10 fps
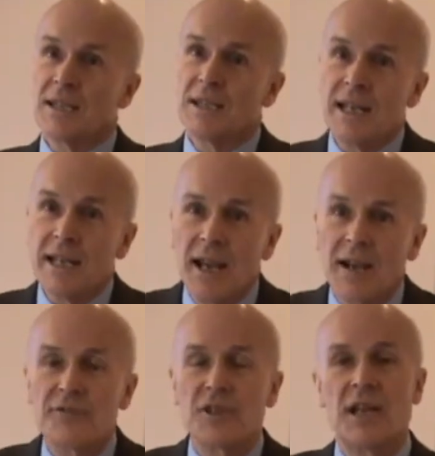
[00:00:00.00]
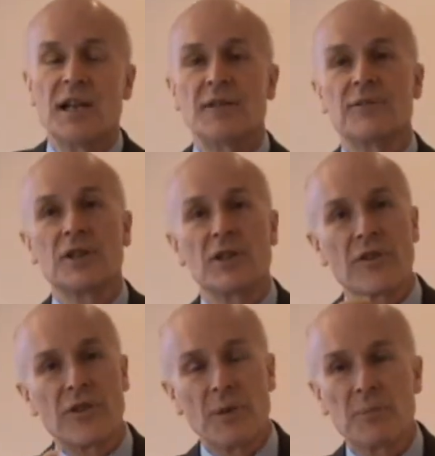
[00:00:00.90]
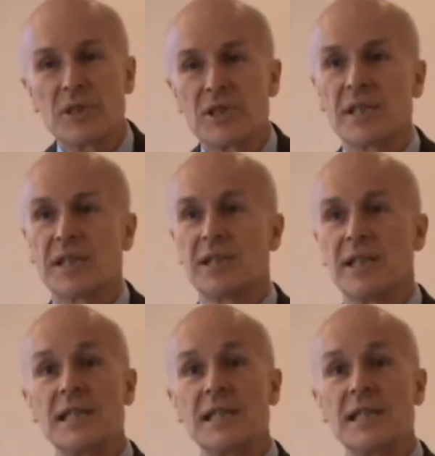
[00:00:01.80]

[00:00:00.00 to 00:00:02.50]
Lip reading: they have to have that particular